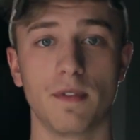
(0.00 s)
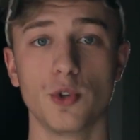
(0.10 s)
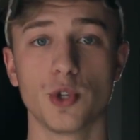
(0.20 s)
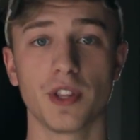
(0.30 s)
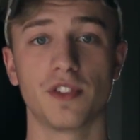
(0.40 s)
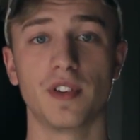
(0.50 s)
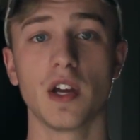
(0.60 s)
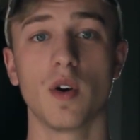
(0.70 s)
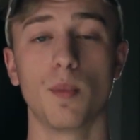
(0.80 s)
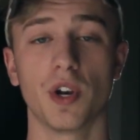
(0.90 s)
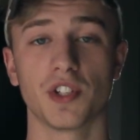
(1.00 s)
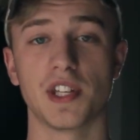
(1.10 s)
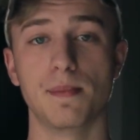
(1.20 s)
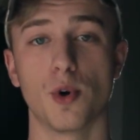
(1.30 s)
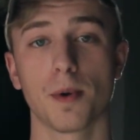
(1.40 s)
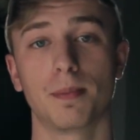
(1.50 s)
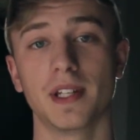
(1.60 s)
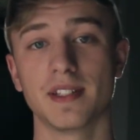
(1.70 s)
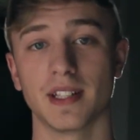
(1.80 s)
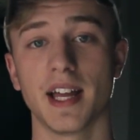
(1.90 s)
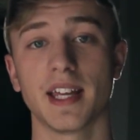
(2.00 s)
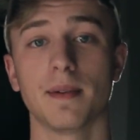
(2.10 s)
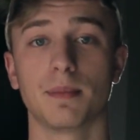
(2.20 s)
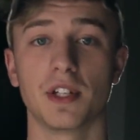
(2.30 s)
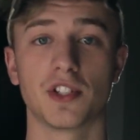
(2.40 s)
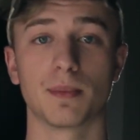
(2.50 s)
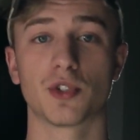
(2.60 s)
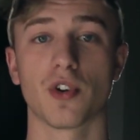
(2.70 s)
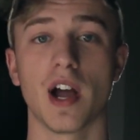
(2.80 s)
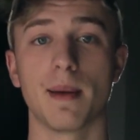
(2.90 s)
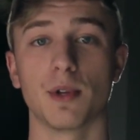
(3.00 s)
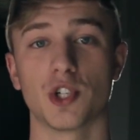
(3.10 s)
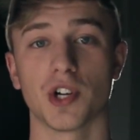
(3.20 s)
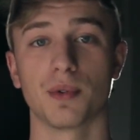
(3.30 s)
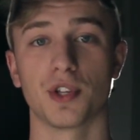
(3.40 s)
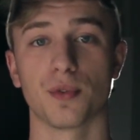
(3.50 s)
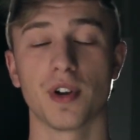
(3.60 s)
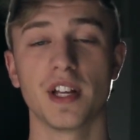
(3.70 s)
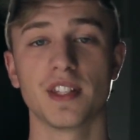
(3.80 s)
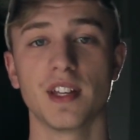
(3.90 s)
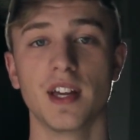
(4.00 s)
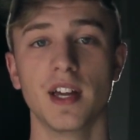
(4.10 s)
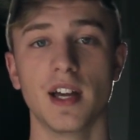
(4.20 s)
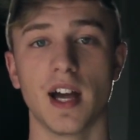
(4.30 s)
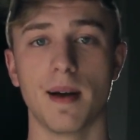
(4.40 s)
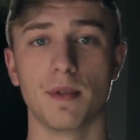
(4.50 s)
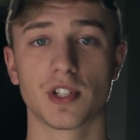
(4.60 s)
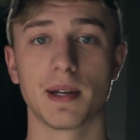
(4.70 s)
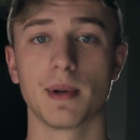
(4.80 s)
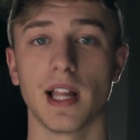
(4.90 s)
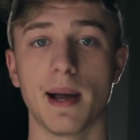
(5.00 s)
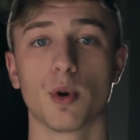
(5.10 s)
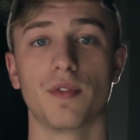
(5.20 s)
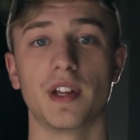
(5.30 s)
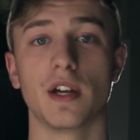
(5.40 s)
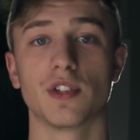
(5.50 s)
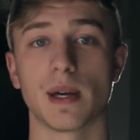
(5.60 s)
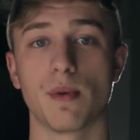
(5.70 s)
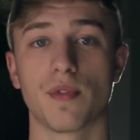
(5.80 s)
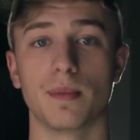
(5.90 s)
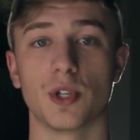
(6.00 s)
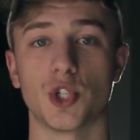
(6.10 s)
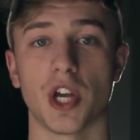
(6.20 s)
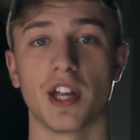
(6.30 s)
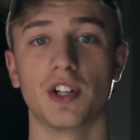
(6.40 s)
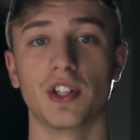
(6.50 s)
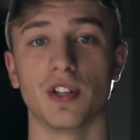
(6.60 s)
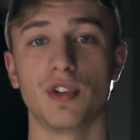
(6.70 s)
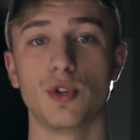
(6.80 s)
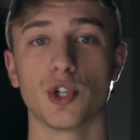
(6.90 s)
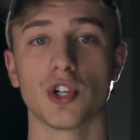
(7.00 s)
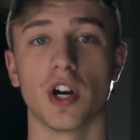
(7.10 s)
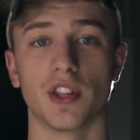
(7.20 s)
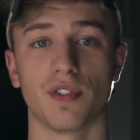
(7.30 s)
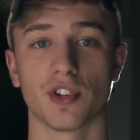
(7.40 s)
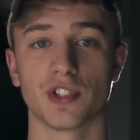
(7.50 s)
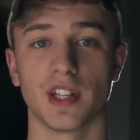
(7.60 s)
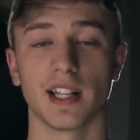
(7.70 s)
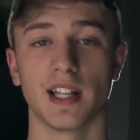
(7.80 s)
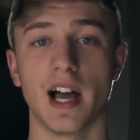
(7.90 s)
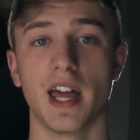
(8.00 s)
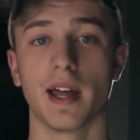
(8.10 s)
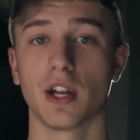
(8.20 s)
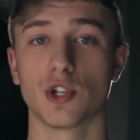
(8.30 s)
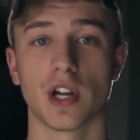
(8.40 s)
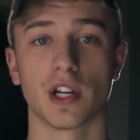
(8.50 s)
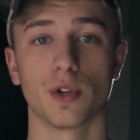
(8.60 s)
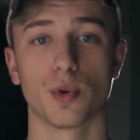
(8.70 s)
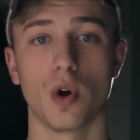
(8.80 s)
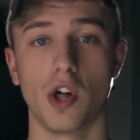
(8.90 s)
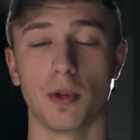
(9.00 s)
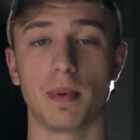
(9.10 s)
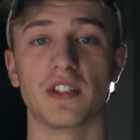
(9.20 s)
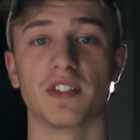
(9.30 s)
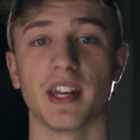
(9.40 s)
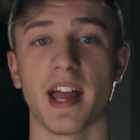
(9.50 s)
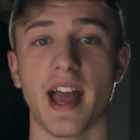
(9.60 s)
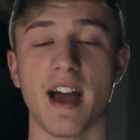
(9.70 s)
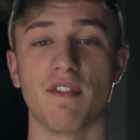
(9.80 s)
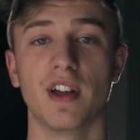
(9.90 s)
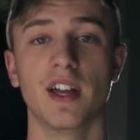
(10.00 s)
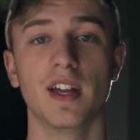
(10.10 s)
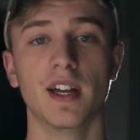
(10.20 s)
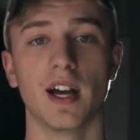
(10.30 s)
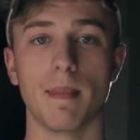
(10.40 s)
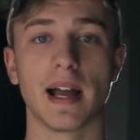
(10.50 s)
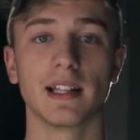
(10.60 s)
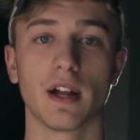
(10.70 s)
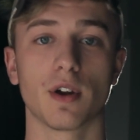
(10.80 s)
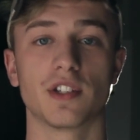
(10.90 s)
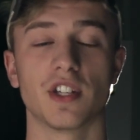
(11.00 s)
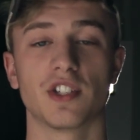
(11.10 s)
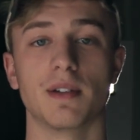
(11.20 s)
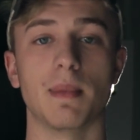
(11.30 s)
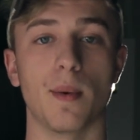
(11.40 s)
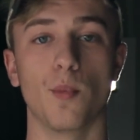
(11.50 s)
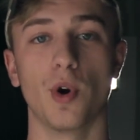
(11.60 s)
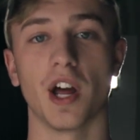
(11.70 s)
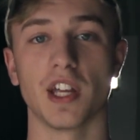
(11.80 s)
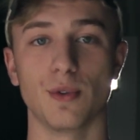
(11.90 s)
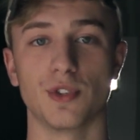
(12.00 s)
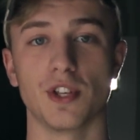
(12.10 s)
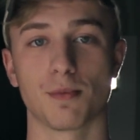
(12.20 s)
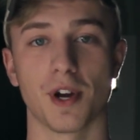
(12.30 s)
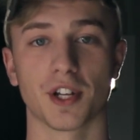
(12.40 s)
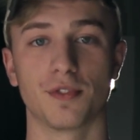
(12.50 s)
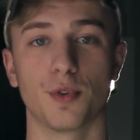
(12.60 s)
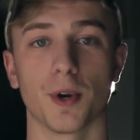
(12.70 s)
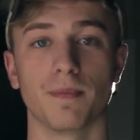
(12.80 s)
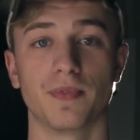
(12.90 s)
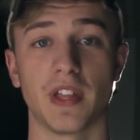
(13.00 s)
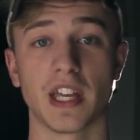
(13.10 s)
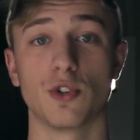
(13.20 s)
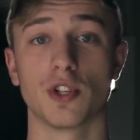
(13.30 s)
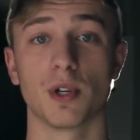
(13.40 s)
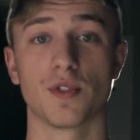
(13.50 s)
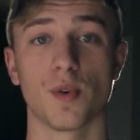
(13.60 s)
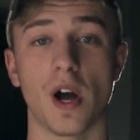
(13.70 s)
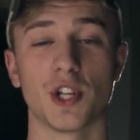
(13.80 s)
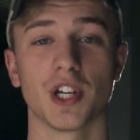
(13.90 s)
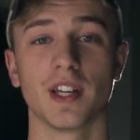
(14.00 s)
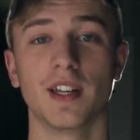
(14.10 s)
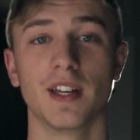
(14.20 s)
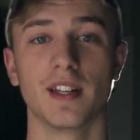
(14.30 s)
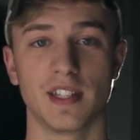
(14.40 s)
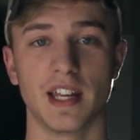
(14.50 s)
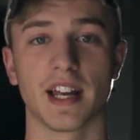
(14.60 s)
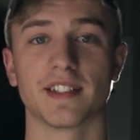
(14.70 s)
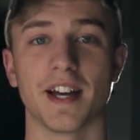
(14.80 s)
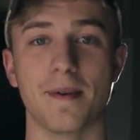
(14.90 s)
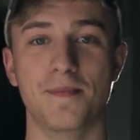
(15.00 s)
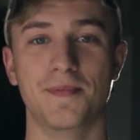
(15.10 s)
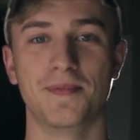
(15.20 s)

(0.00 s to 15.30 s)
If you enjoyed this video and want to see more, please like it, please subscribe, and share it with your friends. There's going to be a lot more videos coming from this channel in the future on the First Lite line. I'm going to try to go through all the pieces that I have, my layering system, and what I use these products for. Thank you so much for watching. See you next time.